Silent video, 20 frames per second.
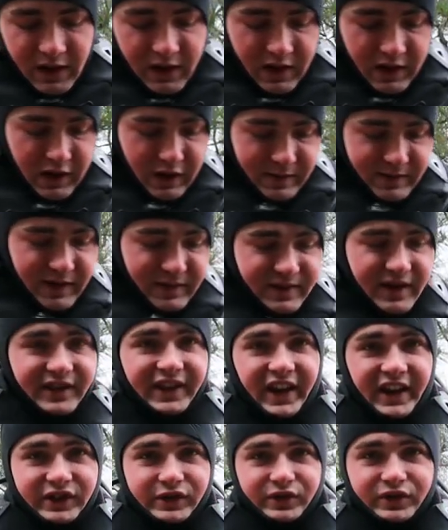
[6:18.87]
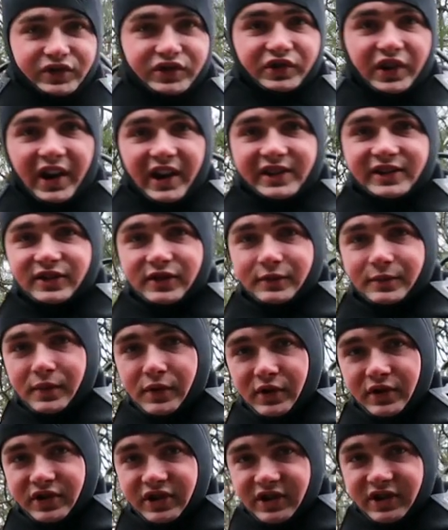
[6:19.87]
Um, and then we got the actual dry suit
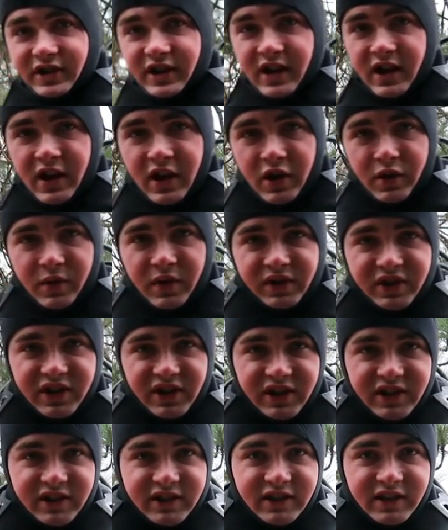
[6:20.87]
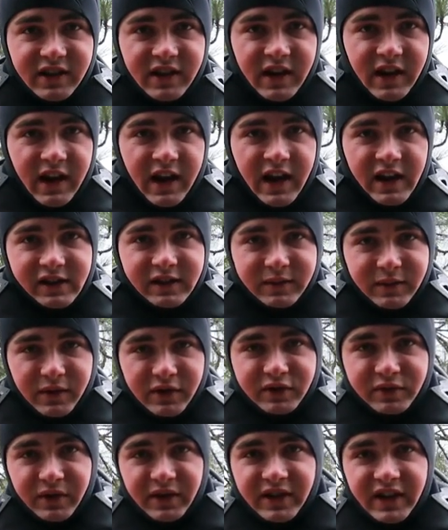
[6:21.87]
portion, which is, it's,
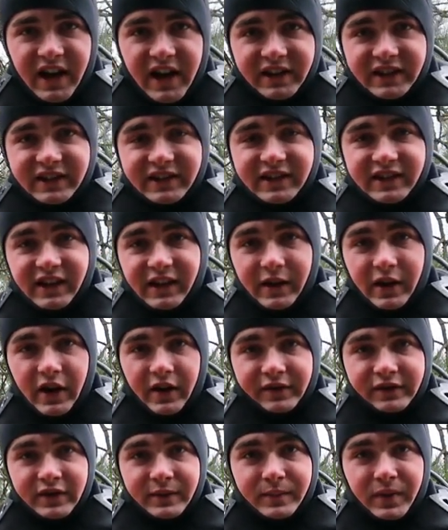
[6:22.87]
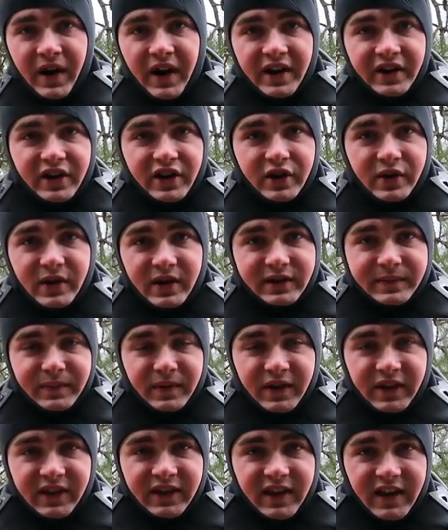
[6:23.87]
it's really nice. It's like obviously brand new. It's
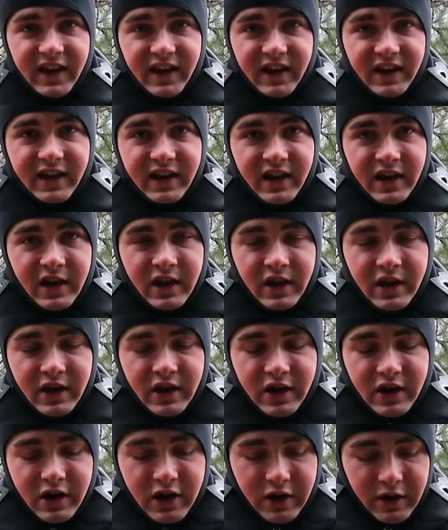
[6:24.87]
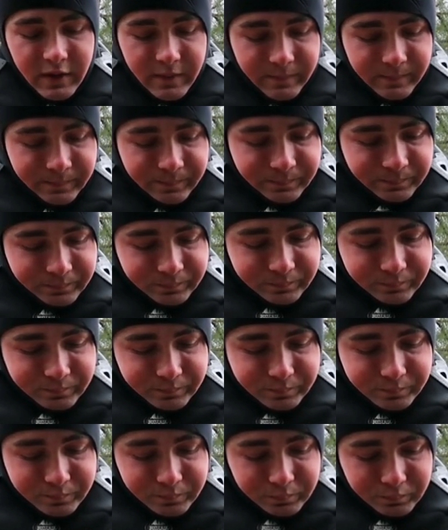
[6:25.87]
pretty thick. Um,
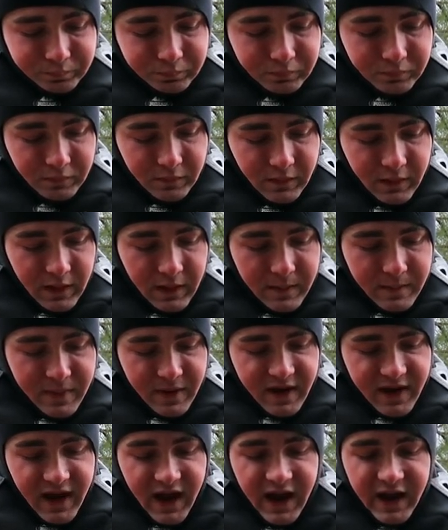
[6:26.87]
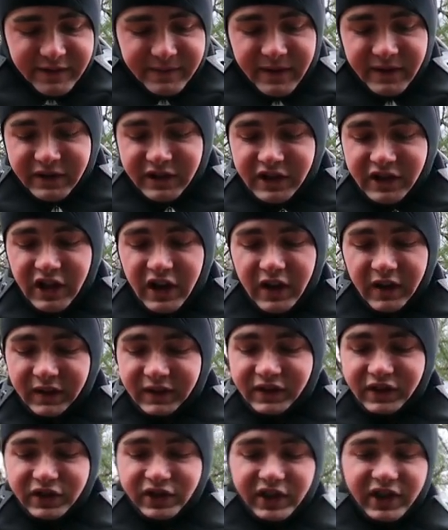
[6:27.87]
but yeah, I have my
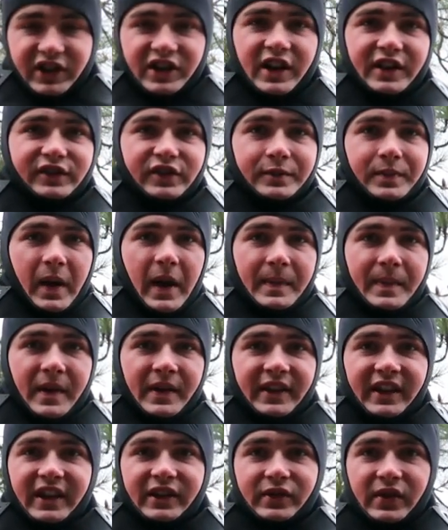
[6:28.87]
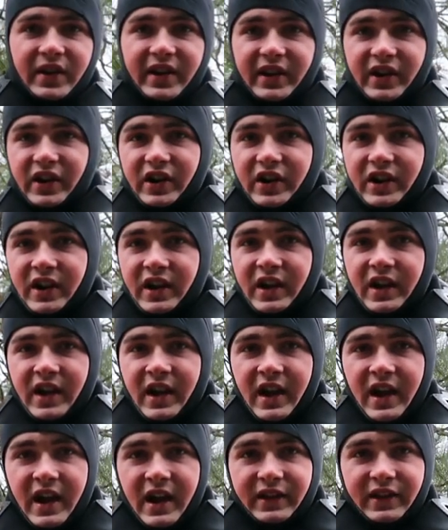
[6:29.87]
gloves. Usually gloves will pop on the end right here,
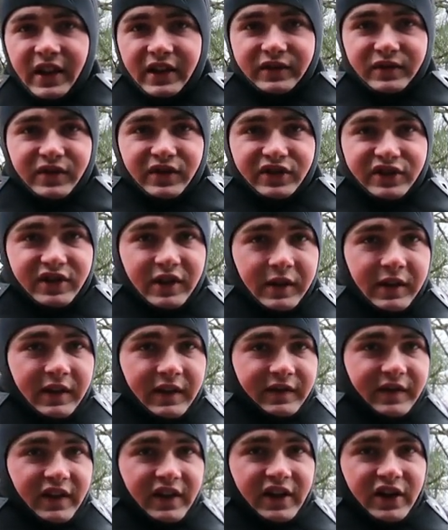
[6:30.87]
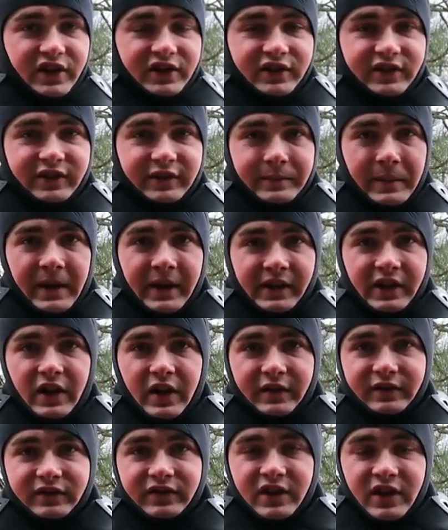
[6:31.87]
and that's what you'll see in the videos is my
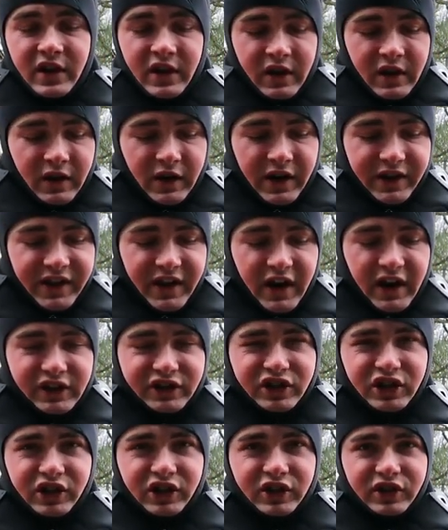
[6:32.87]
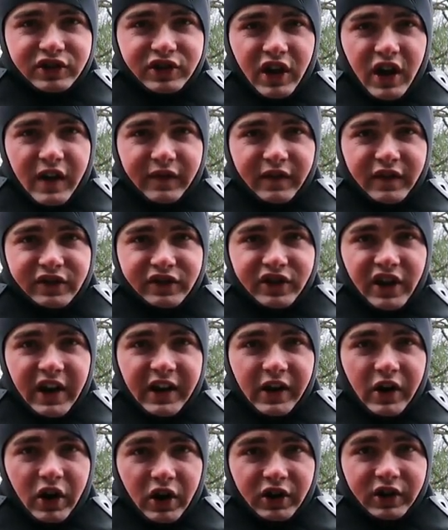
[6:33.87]
gloves right there. I just took those off because they're
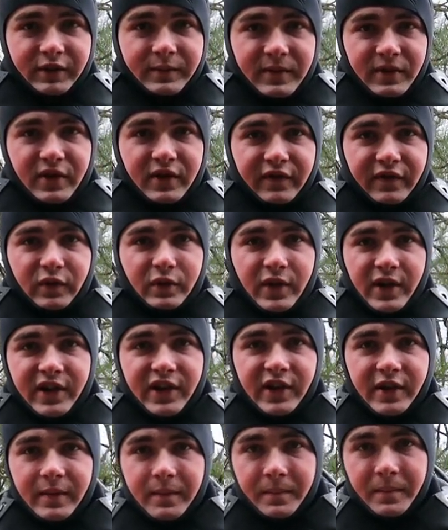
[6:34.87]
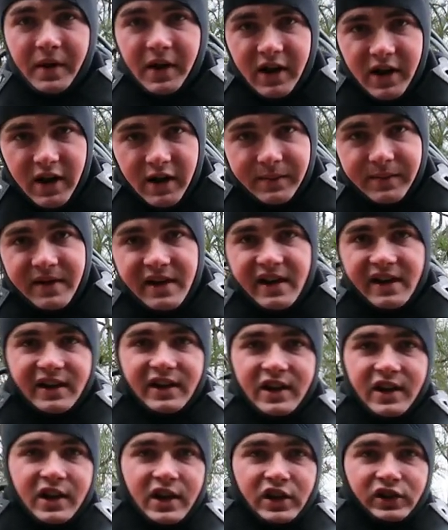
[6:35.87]
kind of hard to maneuver with. But um, yeah,
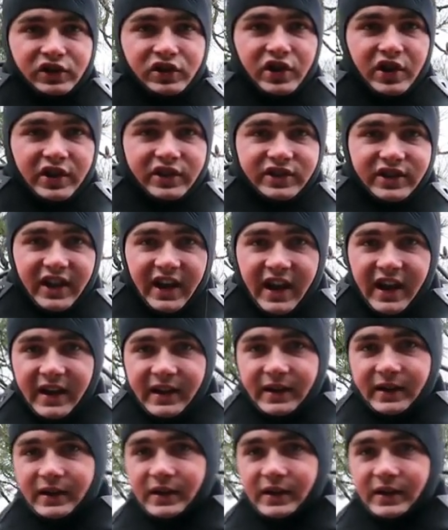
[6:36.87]
so that's that.